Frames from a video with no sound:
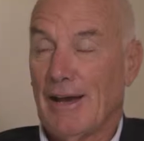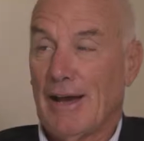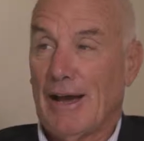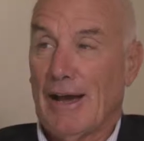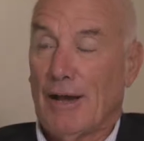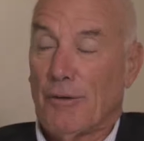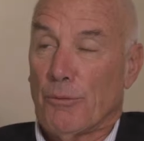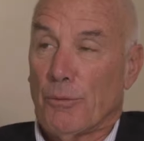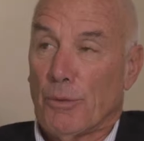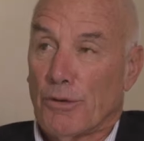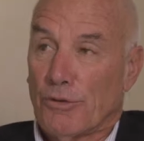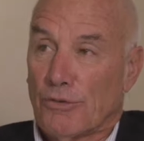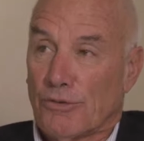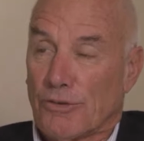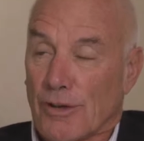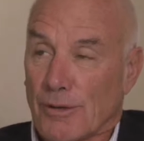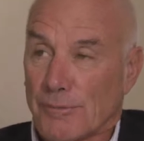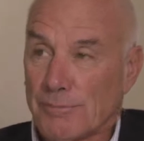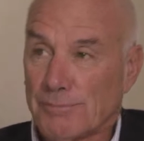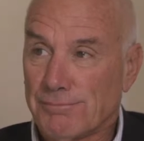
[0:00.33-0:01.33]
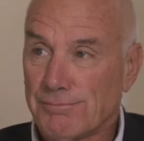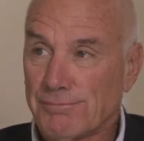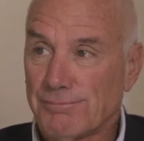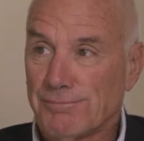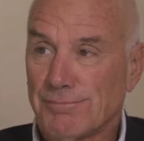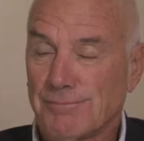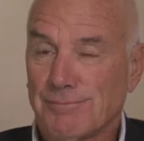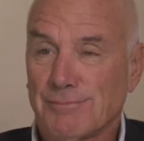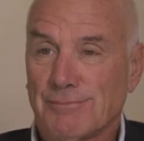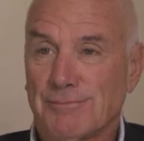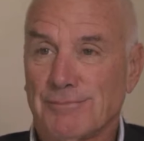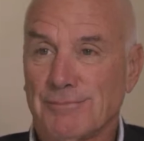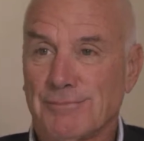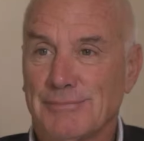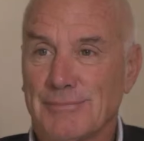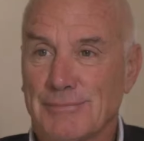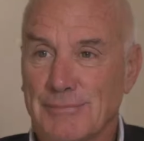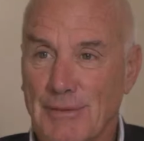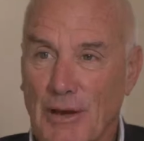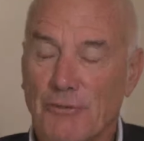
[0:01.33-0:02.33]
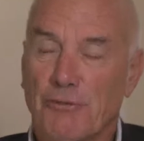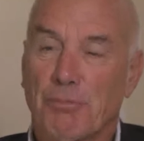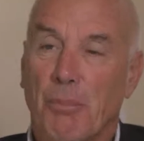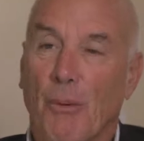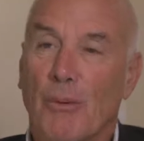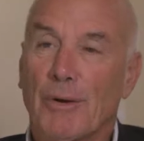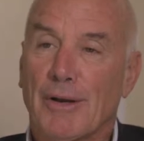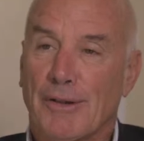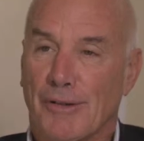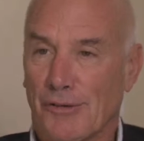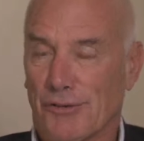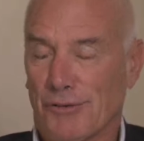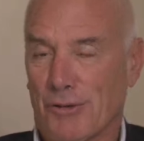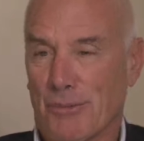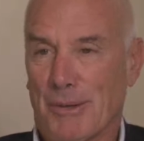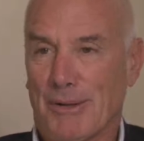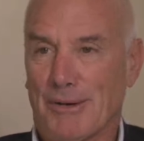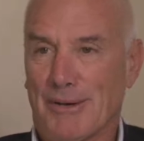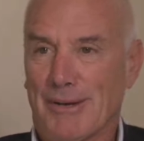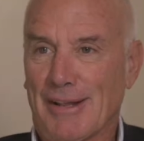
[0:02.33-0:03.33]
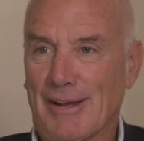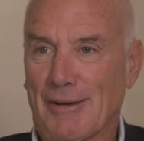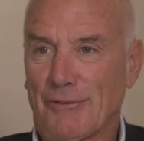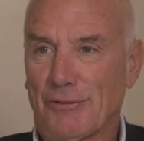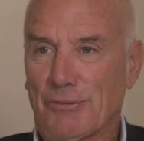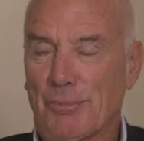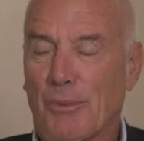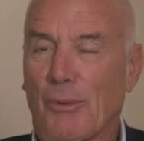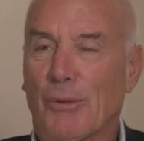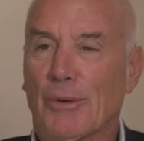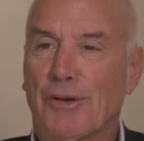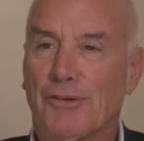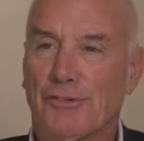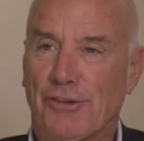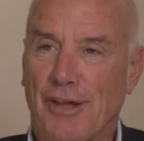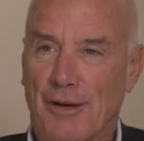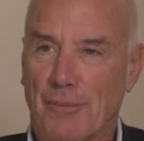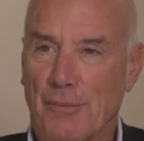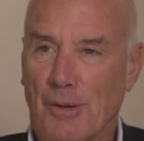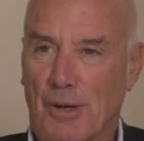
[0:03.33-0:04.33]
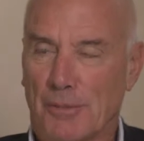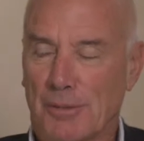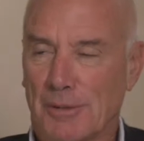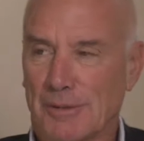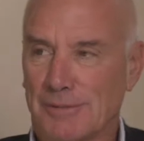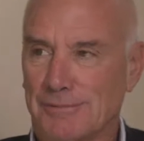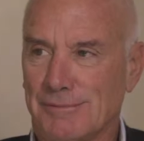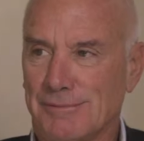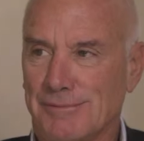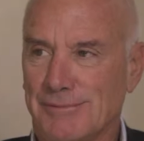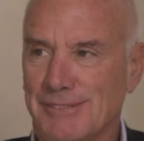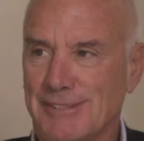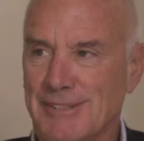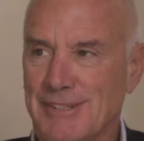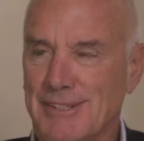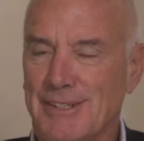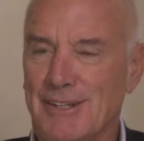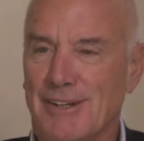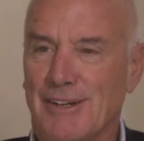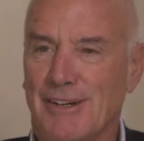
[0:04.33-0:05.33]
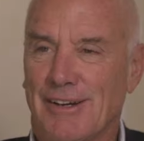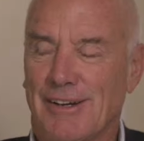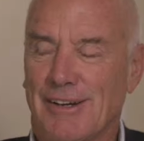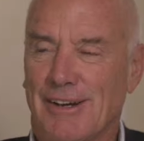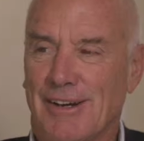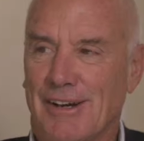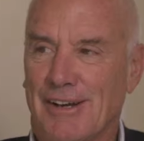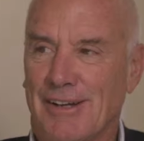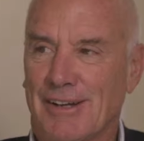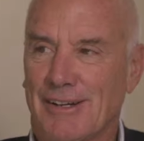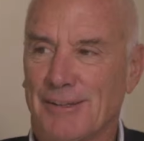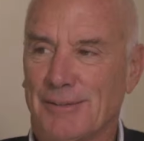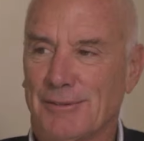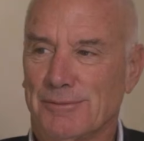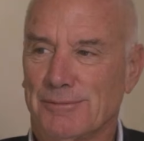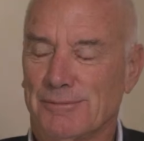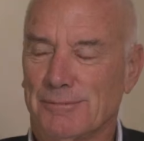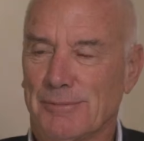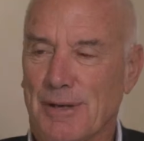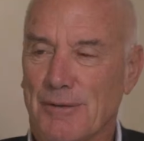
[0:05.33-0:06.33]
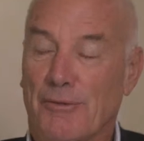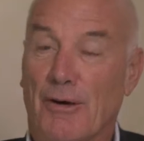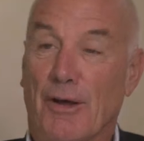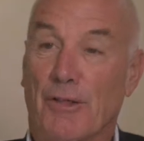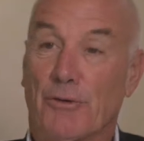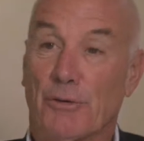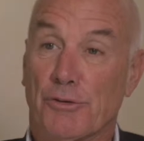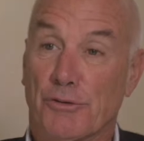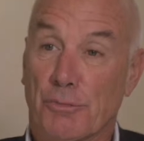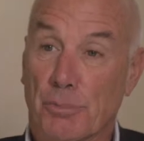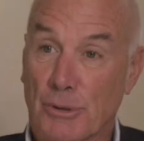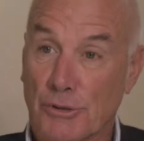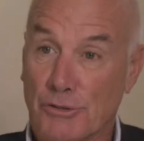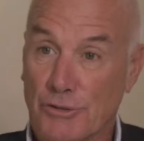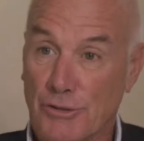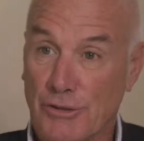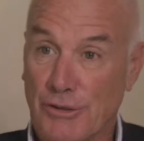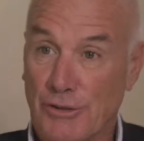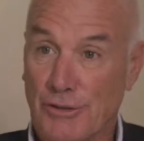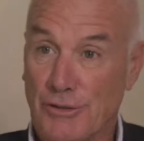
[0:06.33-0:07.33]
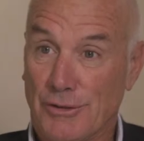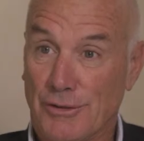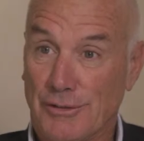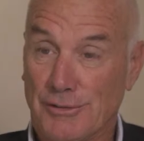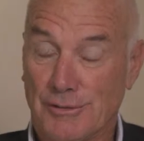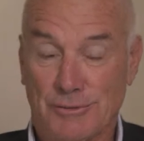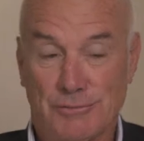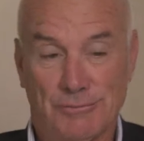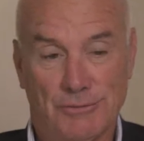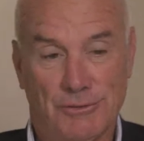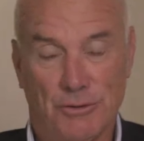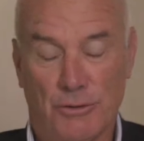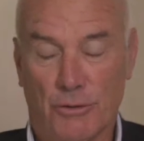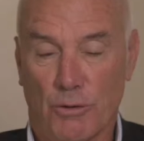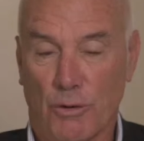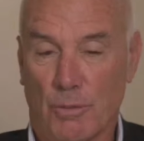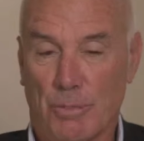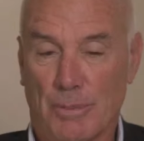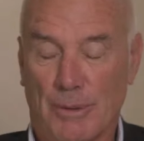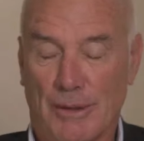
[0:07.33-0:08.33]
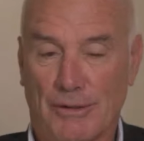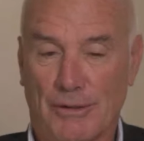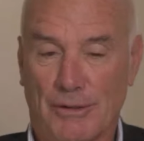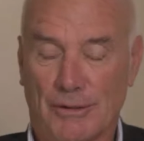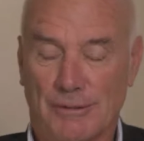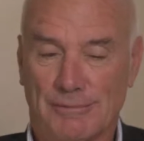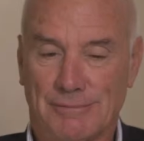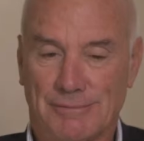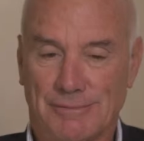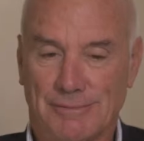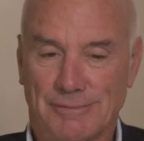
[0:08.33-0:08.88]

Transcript: I was born in this community. I was born in Santa Barbara. My father was a butcher here, grew up on the